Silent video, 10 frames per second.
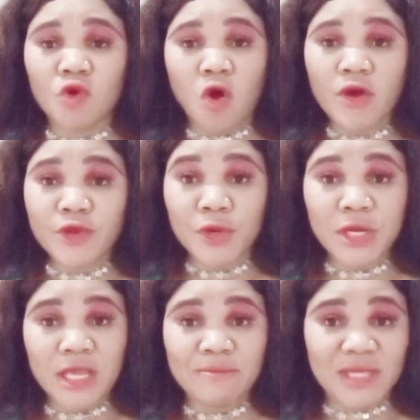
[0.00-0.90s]
Call your
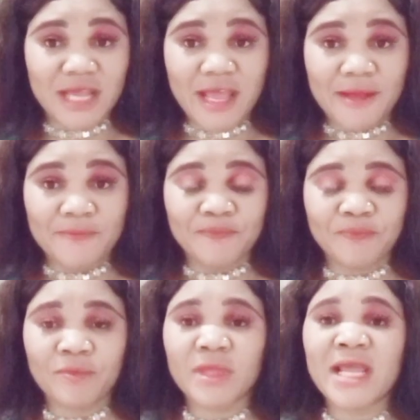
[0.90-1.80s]
name there.
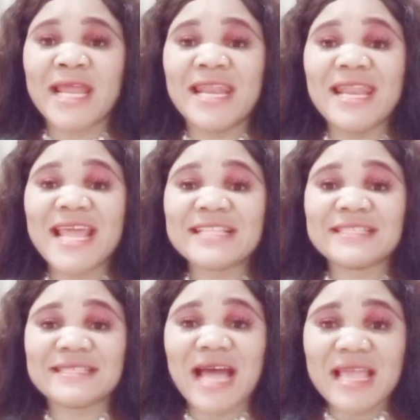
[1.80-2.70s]

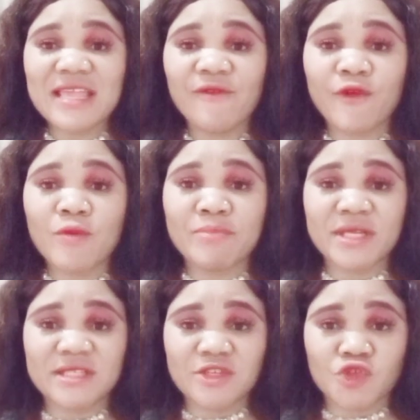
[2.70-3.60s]
Let that evil
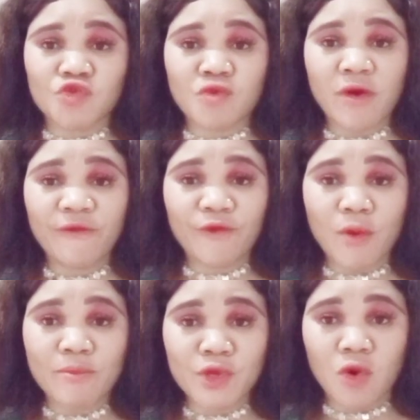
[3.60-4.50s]
be destroyed
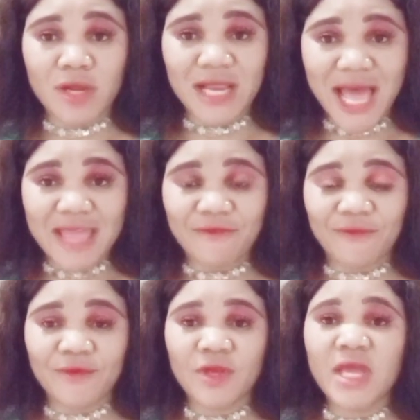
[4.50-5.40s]
from your
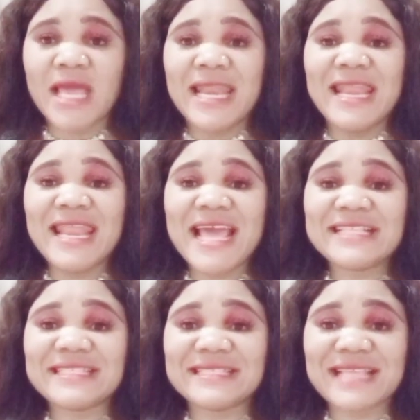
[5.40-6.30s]
life.
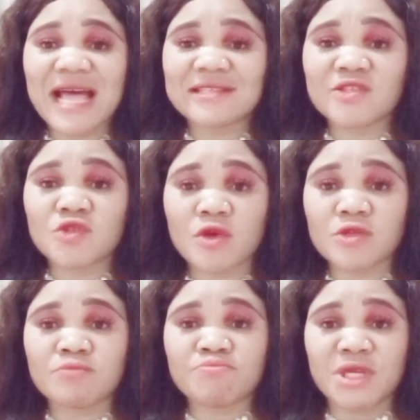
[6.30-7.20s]
Let that
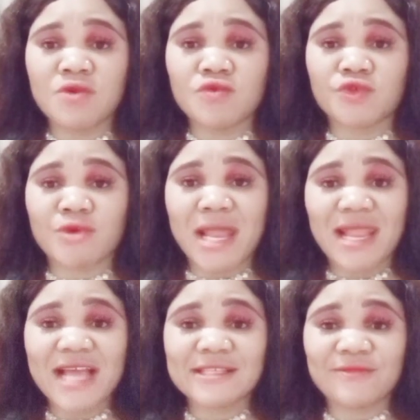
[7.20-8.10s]
source be
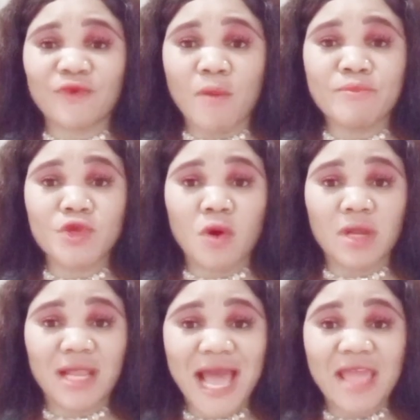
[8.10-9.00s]
neutralized from your
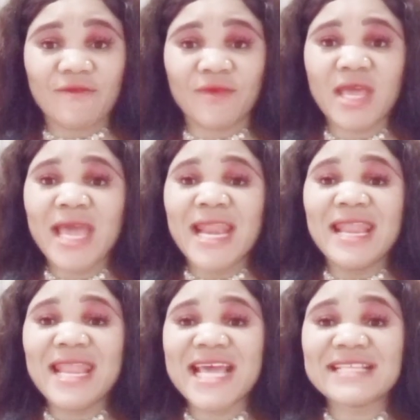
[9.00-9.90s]
life.
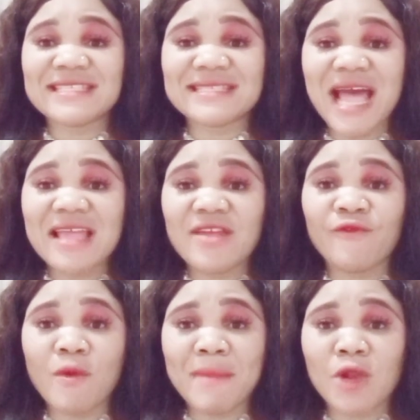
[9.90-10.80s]
Let that
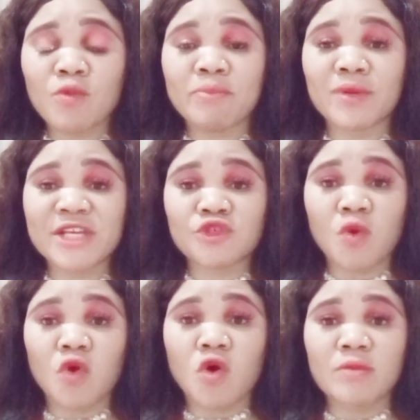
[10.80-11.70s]
evil
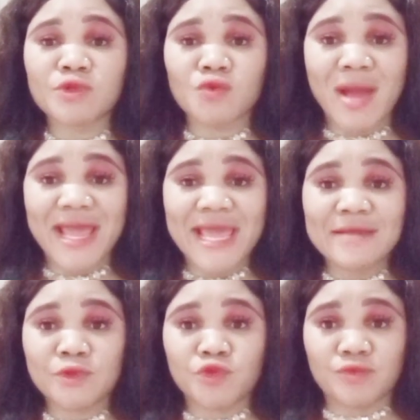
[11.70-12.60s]
manipulation come to an
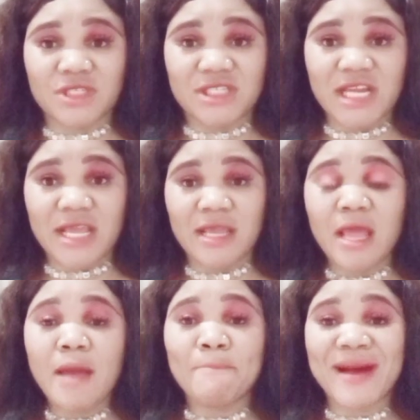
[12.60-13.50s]
end today
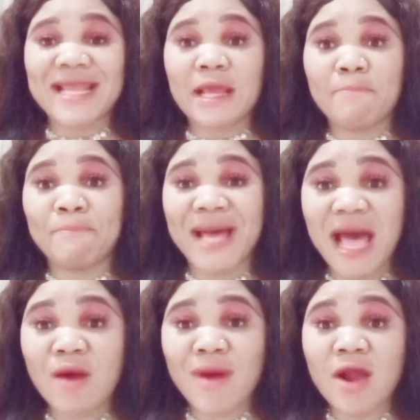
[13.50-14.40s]
by the
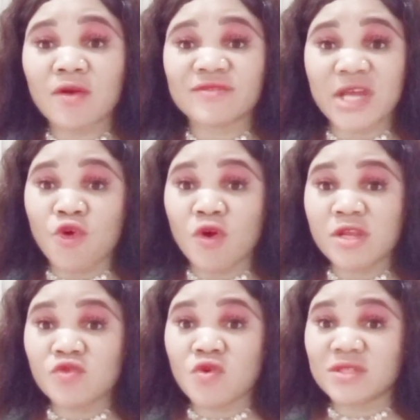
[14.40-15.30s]
power of the
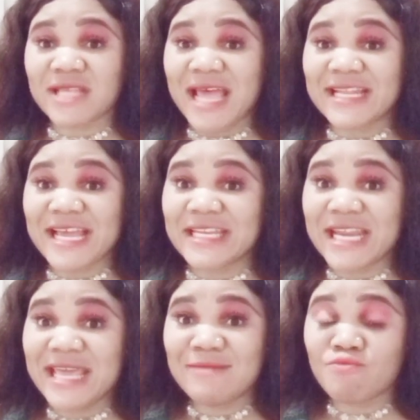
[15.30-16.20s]
Holy Ghost and the
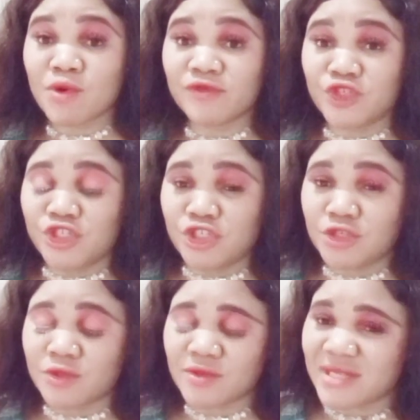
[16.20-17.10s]
name of
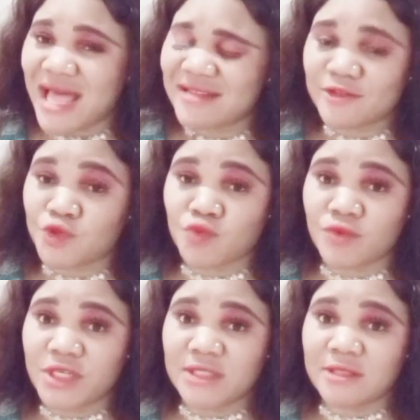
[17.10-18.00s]
Jesus. Add it to
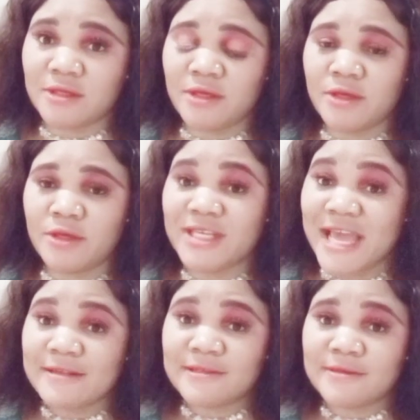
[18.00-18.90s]
it.
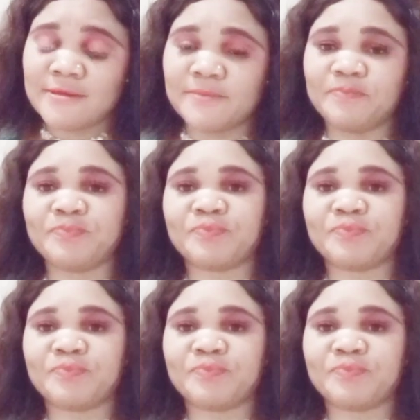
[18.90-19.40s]
Yes.